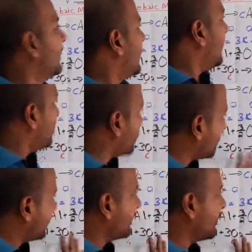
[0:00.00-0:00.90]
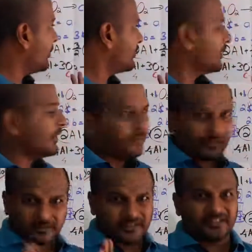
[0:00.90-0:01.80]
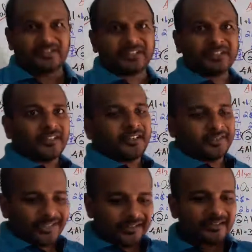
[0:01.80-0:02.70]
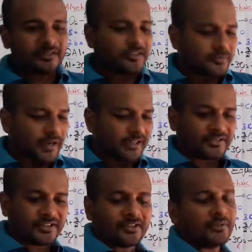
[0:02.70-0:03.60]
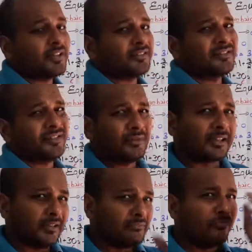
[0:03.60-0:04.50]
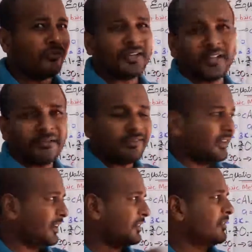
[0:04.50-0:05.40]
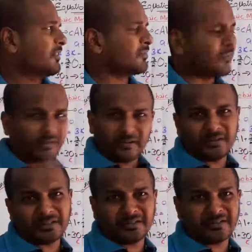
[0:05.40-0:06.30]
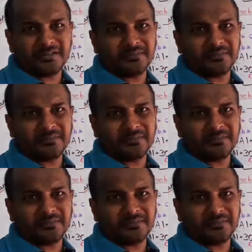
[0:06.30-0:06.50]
I am talking about not 10 standard. 10 standard this balancing equations it will come very small equations.